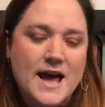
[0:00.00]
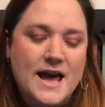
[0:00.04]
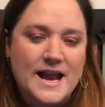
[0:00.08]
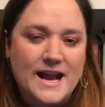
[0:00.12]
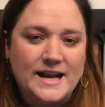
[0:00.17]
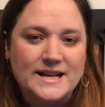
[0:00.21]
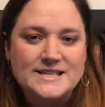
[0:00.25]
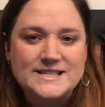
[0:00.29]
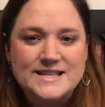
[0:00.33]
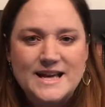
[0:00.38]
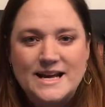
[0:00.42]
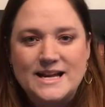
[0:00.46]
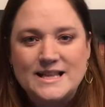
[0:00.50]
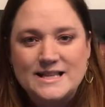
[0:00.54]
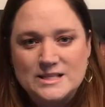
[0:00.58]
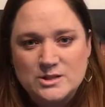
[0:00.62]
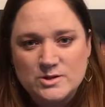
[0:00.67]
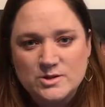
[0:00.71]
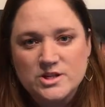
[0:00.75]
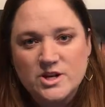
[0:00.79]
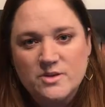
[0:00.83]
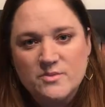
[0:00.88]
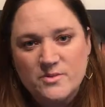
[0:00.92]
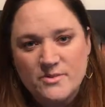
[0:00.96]
and I decided this
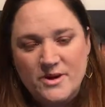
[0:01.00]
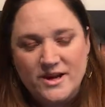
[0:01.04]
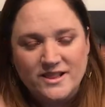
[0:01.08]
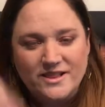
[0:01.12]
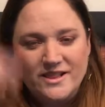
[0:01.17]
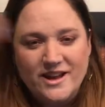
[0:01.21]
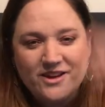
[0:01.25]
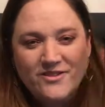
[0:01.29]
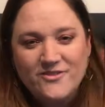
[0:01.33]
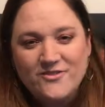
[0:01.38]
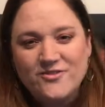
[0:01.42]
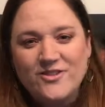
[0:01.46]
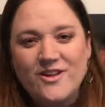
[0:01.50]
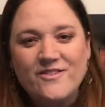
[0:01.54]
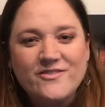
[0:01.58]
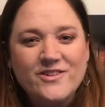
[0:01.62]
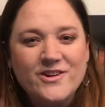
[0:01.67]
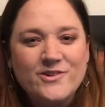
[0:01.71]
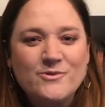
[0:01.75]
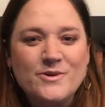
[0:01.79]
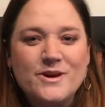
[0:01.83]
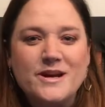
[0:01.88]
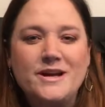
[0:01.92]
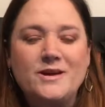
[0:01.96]
was going to be my light,
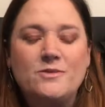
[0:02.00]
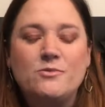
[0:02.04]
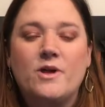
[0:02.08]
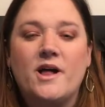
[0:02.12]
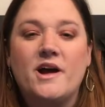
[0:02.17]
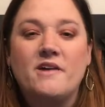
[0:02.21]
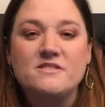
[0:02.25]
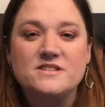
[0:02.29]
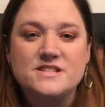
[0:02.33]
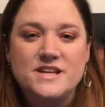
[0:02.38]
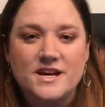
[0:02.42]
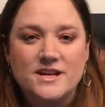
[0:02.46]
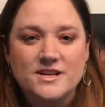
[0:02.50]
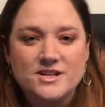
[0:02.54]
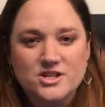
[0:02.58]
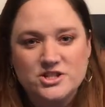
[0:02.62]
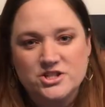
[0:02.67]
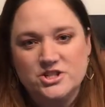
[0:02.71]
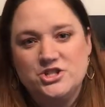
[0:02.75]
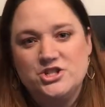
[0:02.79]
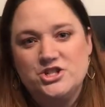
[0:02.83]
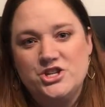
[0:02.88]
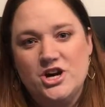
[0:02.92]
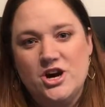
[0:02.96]
fluffy read while I was
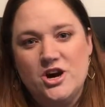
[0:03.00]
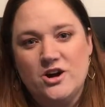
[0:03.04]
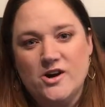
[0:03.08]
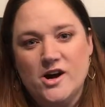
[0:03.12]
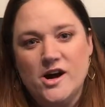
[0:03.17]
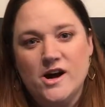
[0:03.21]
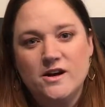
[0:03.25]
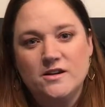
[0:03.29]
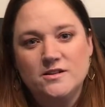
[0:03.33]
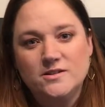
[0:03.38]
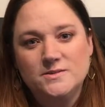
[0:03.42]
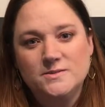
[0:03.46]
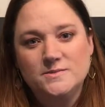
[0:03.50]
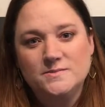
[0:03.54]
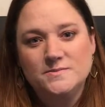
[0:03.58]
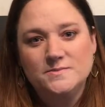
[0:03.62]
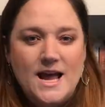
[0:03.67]
at G R L,